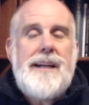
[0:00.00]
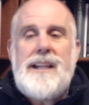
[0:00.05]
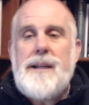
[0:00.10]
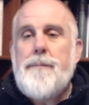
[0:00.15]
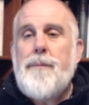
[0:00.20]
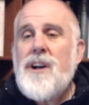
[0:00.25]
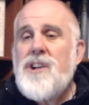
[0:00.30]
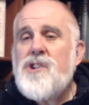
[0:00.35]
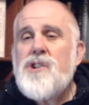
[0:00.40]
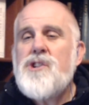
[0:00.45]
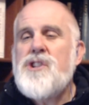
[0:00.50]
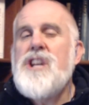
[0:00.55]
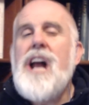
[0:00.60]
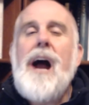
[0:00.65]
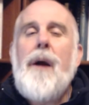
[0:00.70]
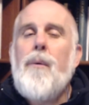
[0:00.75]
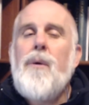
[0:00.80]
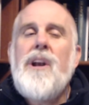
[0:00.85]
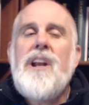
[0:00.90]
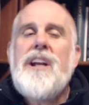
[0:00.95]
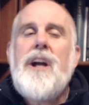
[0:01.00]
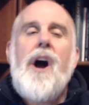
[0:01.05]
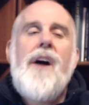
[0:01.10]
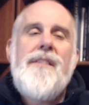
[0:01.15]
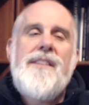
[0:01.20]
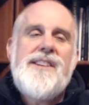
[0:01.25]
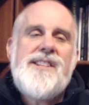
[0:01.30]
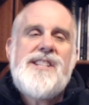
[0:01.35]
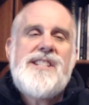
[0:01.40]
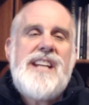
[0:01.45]
The pressure is not really
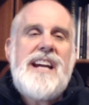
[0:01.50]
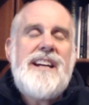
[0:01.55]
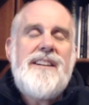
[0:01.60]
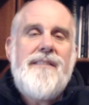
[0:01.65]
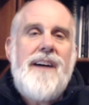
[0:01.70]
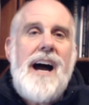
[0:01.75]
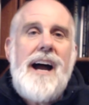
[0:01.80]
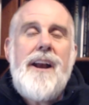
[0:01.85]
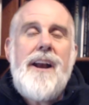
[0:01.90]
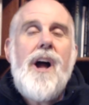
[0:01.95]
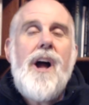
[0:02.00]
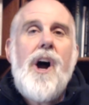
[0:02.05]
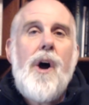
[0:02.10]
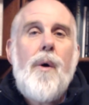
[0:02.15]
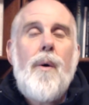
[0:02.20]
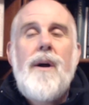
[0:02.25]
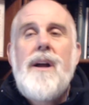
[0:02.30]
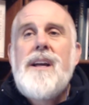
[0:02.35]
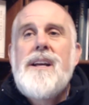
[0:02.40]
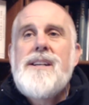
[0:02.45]
on the state of Idaho